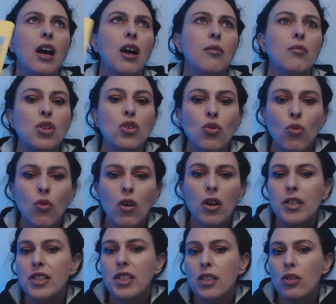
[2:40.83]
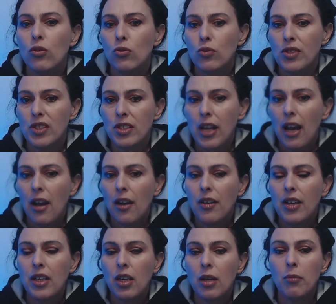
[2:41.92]
your ideals. Now,
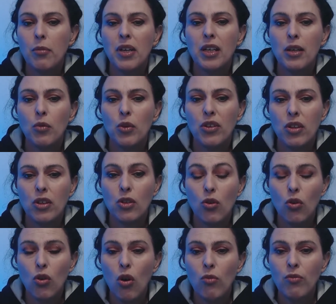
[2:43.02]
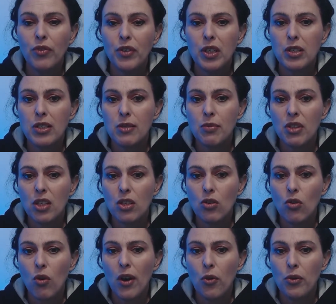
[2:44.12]
it can be within your confidence, within
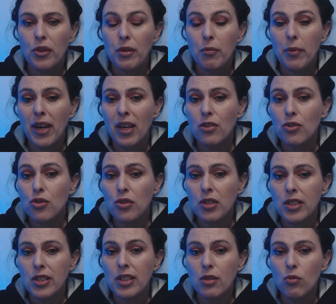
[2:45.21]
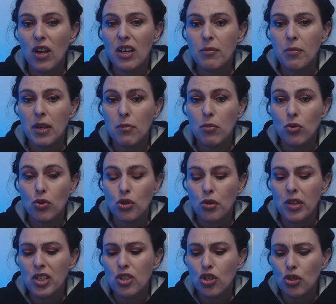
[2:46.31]
your healthy boundaries, the way people
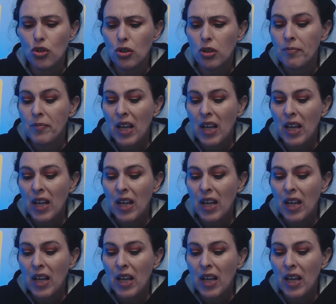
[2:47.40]
treat you.